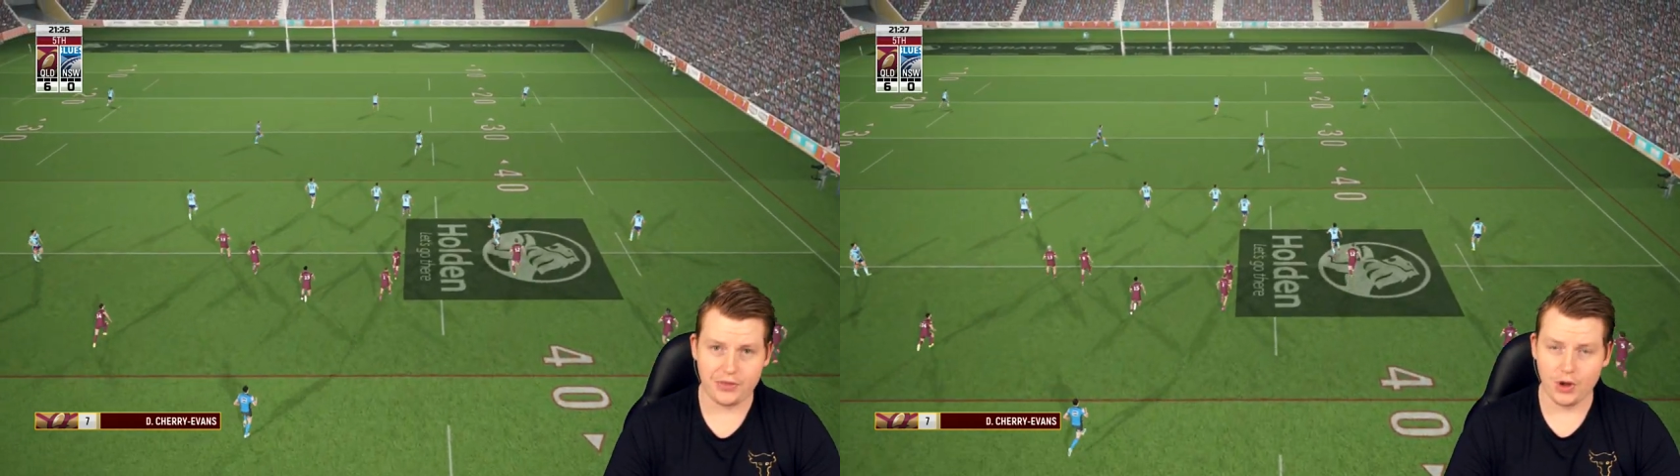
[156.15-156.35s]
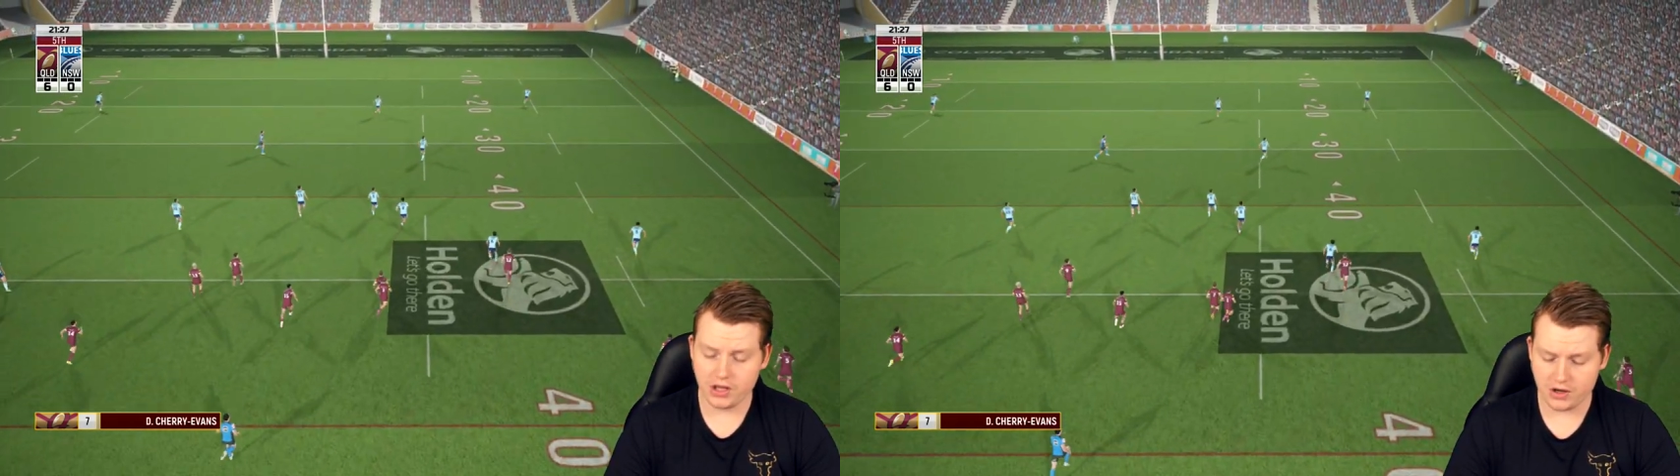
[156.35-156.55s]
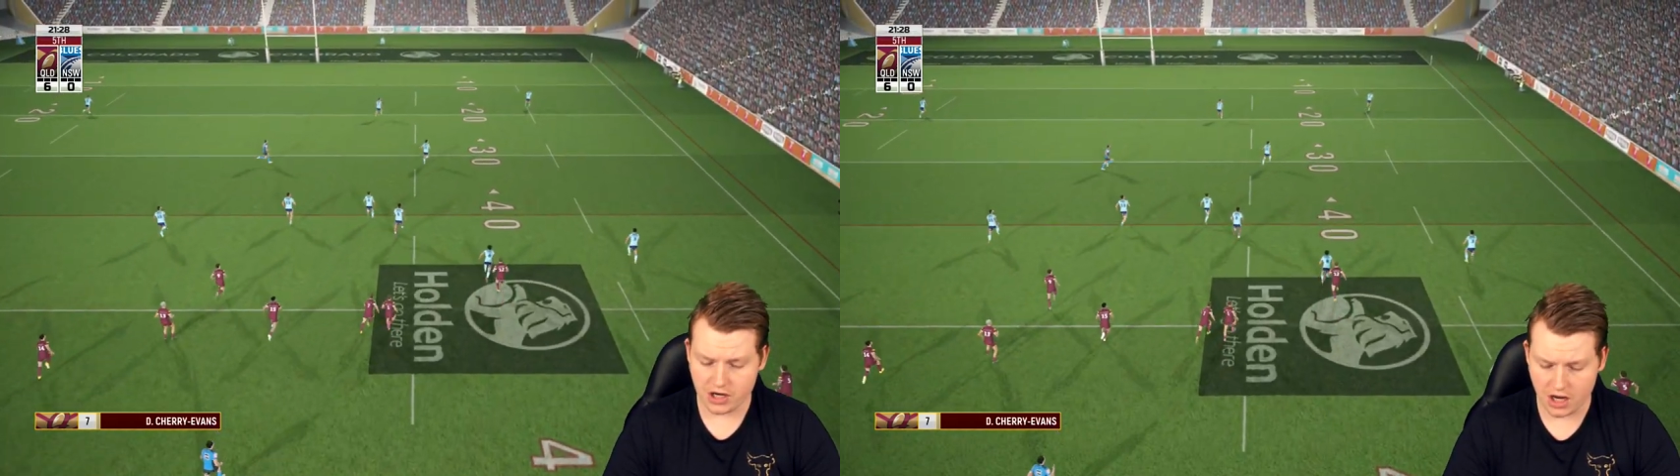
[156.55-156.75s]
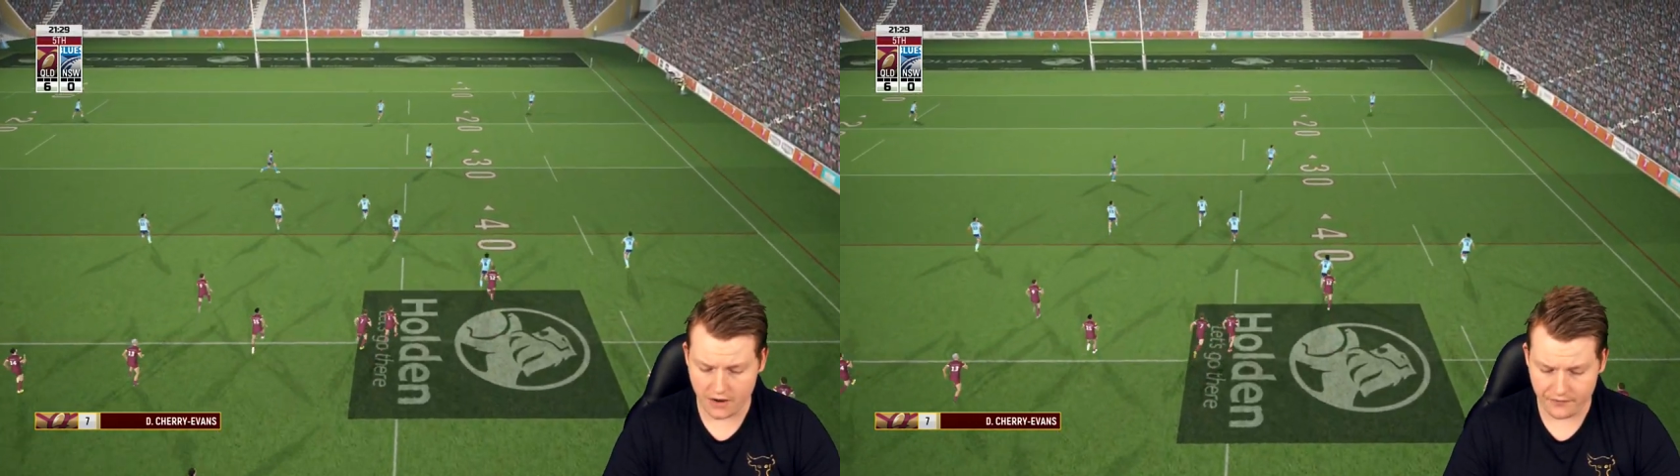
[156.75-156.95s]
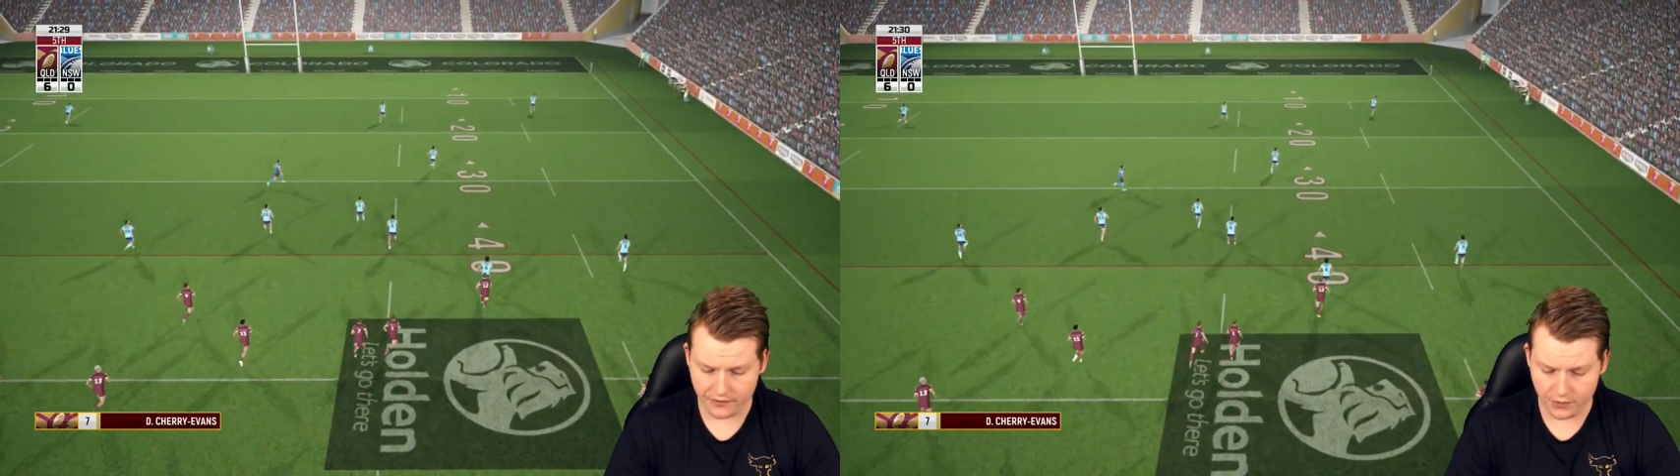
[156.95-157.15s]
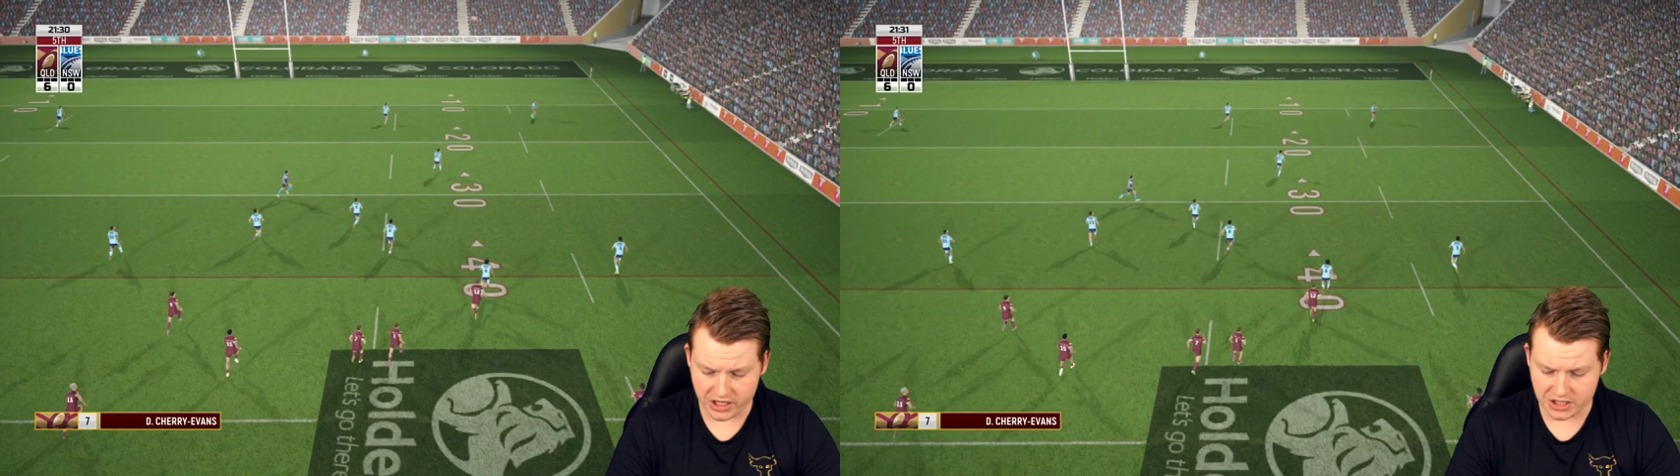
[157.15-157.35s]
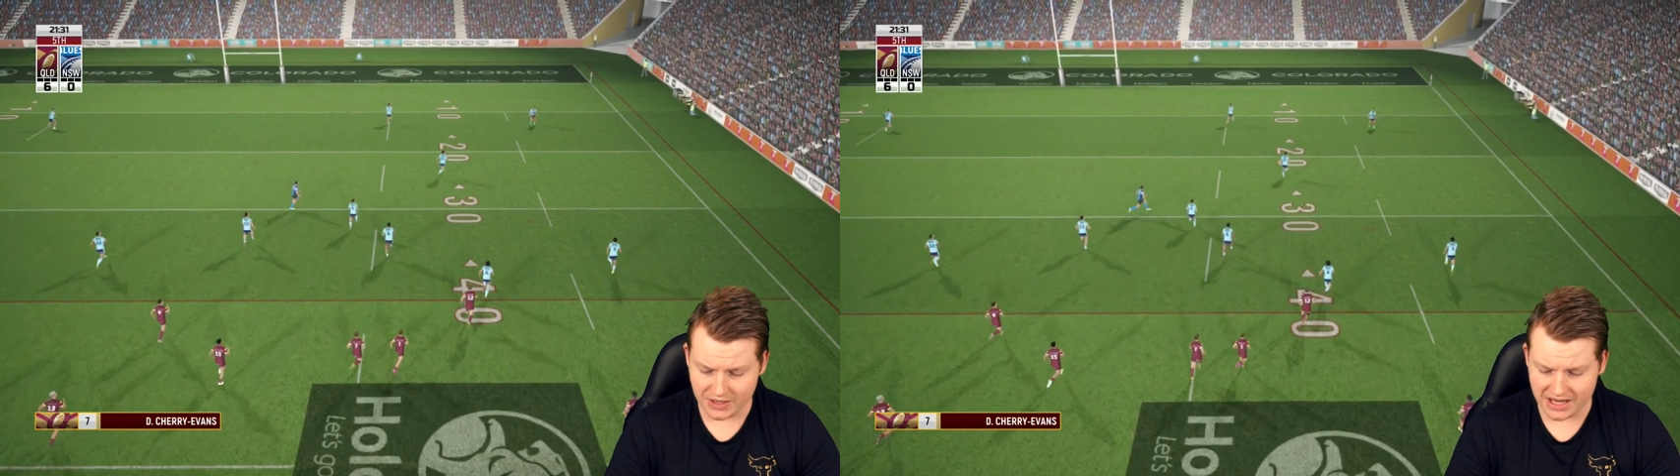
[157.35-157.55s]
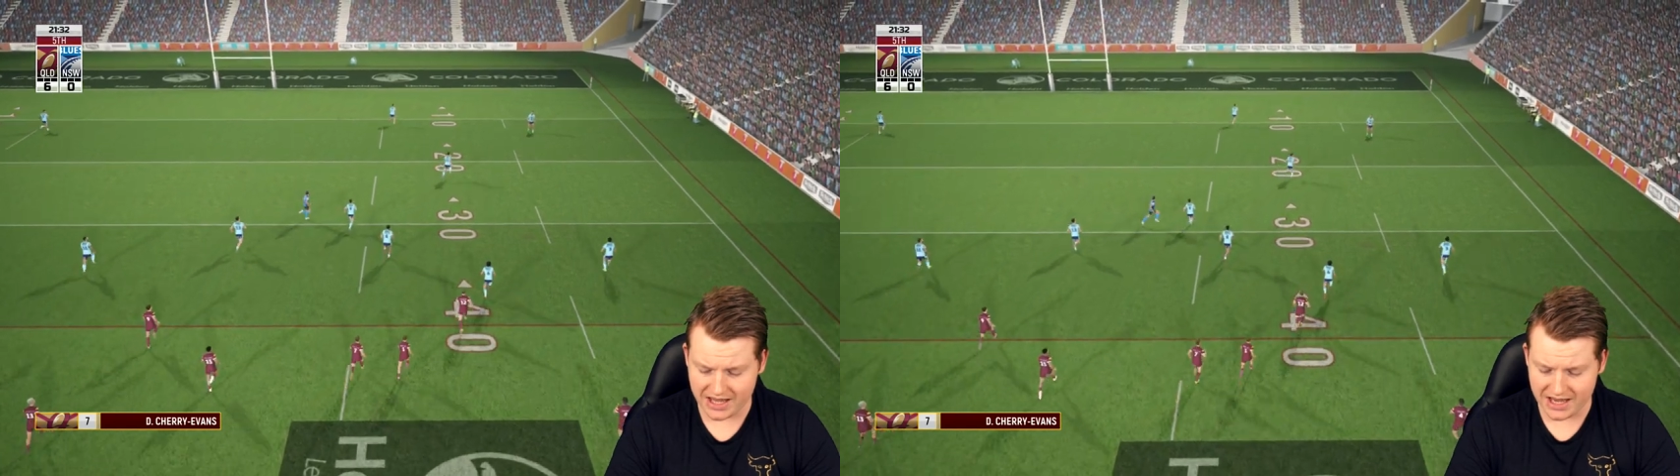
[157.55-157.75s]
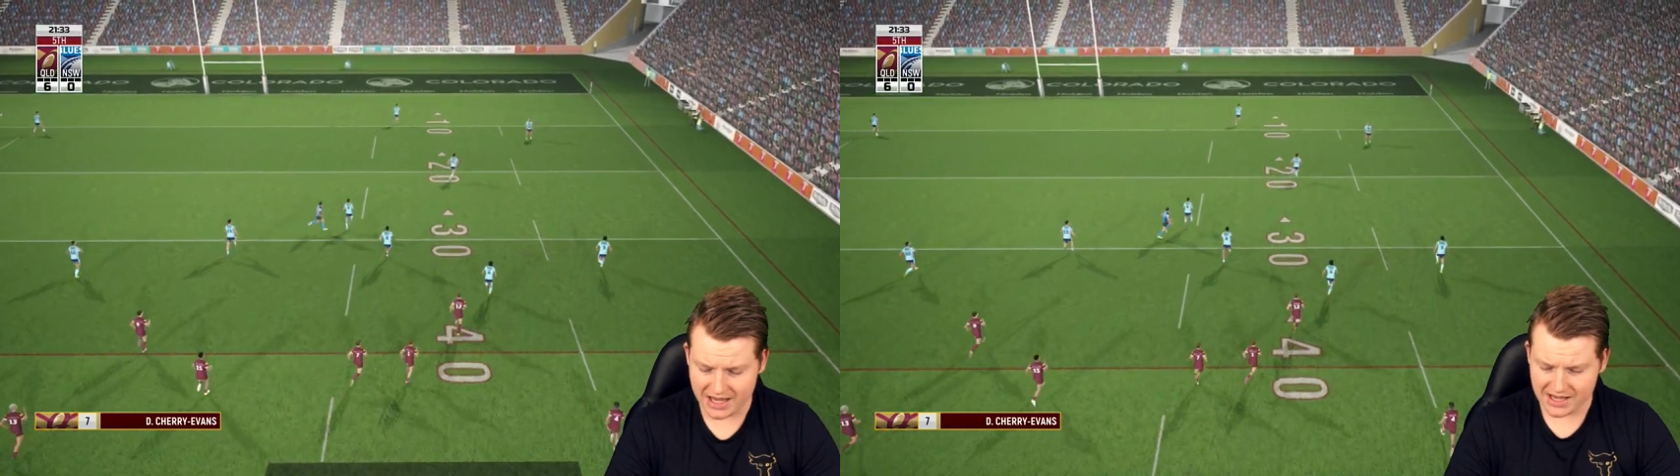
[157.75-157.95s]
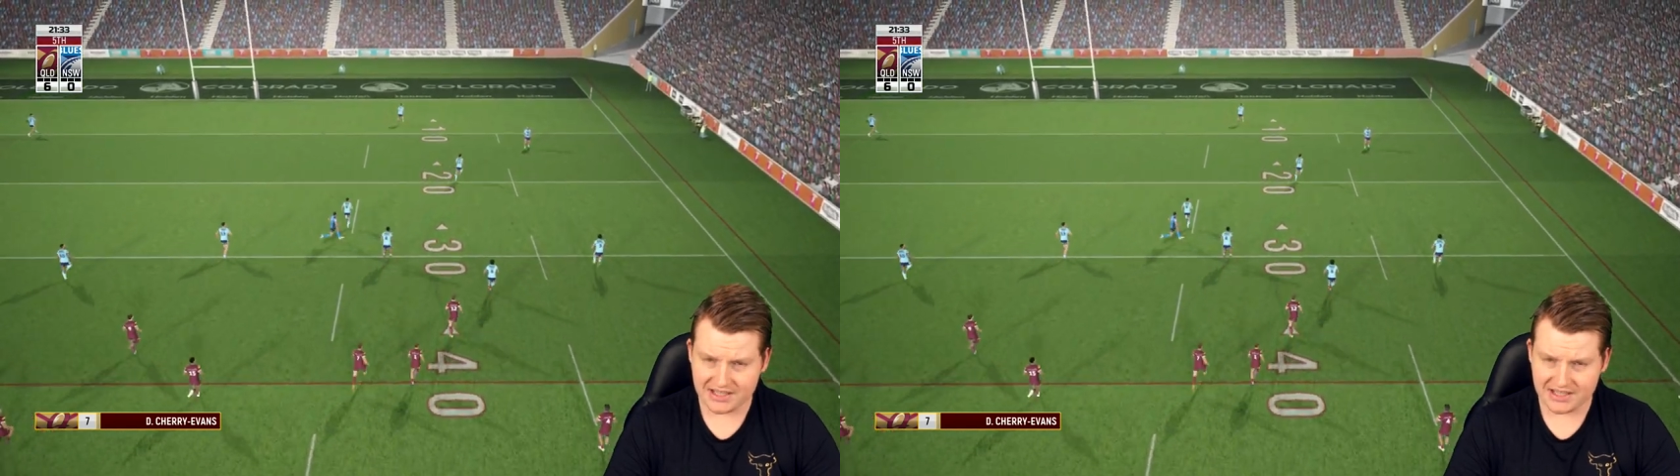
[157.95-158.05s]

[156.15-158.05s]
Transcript: I thought they were going to go for a 40-20 there.